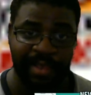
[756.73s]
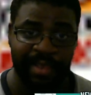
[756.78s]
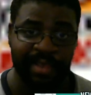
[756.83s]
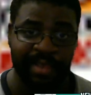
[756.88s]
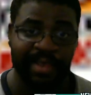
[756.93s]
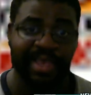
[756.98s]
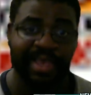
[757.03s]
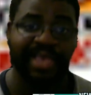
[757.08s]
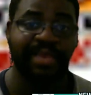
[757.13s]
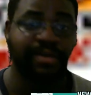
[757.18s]

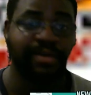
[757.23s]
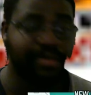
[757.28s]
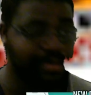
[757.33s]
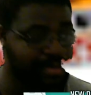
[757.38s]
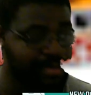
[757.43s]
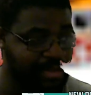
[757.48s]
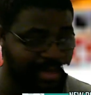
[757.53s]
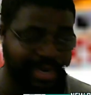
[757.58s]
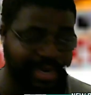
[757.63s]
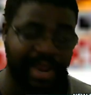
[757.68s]
He looked
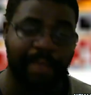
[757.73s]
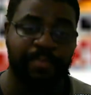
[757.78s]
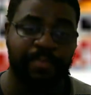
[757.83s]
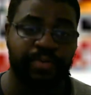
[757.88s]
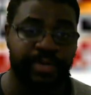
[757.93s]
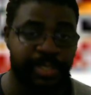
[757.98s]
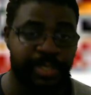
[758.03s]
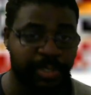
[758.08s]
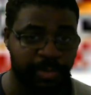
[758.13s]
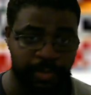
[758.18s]
good. And I'm
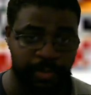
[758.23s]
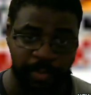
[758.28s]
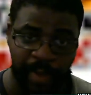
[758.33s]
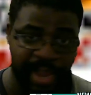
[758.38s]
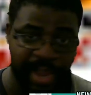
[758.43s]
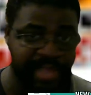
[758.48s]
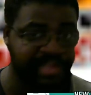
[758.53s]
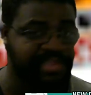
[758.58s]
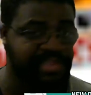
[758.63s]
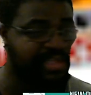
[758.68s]
pretty sure
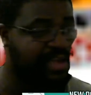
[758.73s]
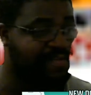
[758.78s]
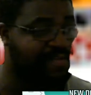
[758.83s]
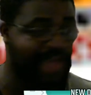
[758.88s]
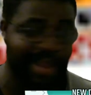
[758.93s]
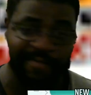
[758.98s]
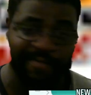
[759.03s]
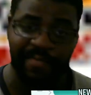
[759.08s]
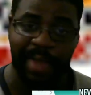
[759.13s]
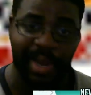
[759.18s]
Ray Seth,
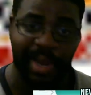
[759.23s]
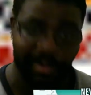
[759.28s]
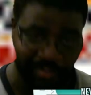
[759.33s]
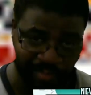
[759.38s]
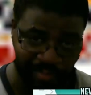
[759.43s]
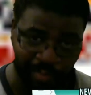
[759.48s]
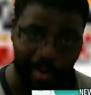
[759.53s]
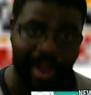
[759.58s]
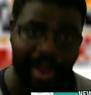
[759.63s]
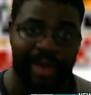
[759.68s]
everybody was
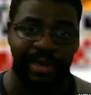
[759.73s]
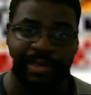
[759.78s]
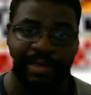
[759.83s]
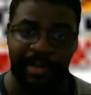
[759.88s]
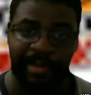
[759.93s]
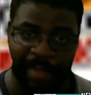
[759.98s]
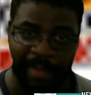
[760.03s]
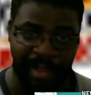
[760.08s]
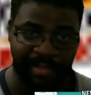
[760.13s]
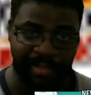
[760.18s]
proud of
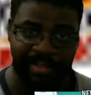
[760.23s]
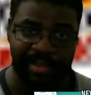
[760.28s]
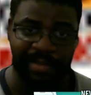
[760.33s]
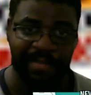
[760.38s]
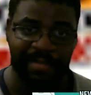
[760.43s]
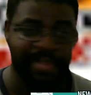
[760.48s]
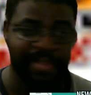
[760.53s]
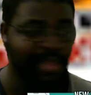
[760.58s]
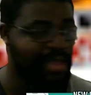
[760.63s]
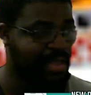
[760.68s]
him out there.
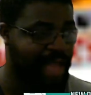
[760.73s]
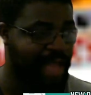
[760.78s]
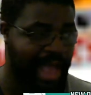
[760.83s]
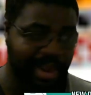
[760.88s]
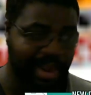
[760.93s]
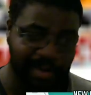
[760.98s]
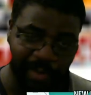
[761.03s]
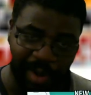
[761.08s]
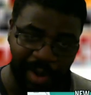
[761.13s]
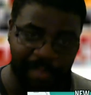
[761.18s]
I
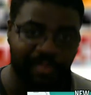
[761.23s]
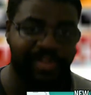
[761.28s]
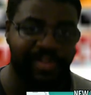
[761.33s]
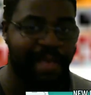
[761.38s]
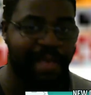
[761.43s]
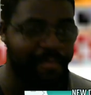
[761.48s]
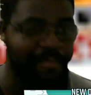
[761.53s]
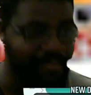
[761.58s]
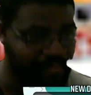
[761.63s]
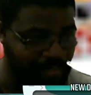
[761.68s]
know they was
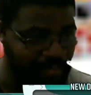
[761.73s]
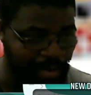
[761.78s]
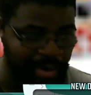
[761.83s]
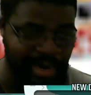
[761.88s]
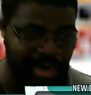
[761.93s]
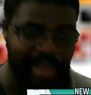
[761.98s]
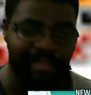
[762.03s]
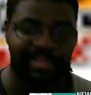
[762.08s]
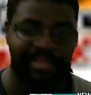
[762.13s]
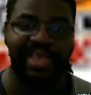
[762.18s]
having
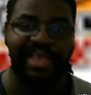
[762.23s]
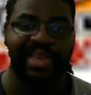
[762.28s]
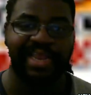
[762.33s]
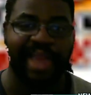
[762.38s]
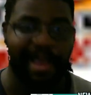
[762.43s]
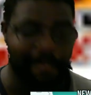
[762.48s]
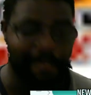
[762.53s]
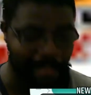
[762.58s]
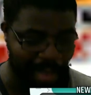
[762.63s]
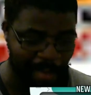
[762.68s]
fun out there, and
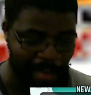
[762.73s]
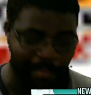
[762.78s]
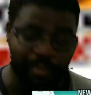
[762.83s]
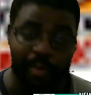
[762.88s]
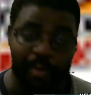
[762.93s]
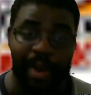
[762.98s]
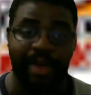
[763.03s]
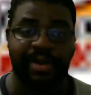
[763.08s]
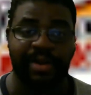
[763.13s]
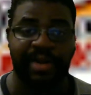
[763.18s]
I'm
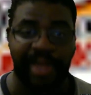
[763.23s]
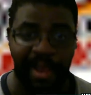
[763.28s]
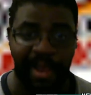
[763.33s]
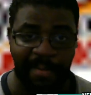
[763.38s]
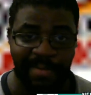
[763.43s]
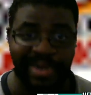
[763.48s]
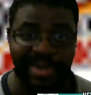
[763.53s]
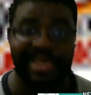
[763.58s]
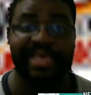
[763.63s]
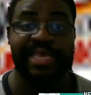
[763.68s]
proud of
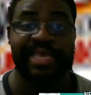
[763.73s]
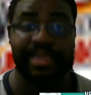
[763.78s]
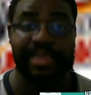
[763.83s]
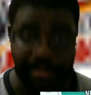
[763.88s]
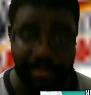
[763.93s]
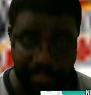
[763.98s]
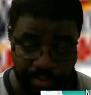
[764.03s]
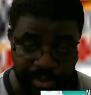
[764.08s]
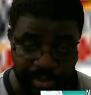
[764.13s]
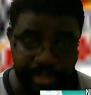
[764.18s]
Dominic. He
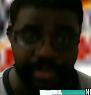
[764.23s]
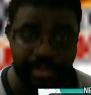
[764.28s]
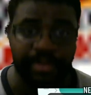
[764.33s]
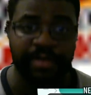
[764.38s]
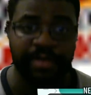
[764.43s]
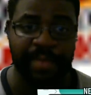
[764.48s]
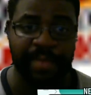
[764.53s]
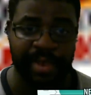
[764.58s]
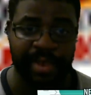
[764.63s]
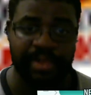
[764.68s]
looked pretty
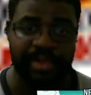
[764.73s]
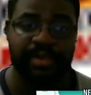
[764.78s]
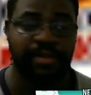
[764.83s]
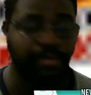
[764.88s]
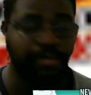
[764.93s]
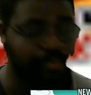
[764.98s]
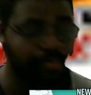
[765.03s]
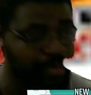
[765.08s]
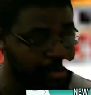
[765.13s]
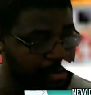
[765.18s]
good, man. He
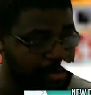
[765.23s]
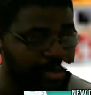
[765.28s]
looked real good.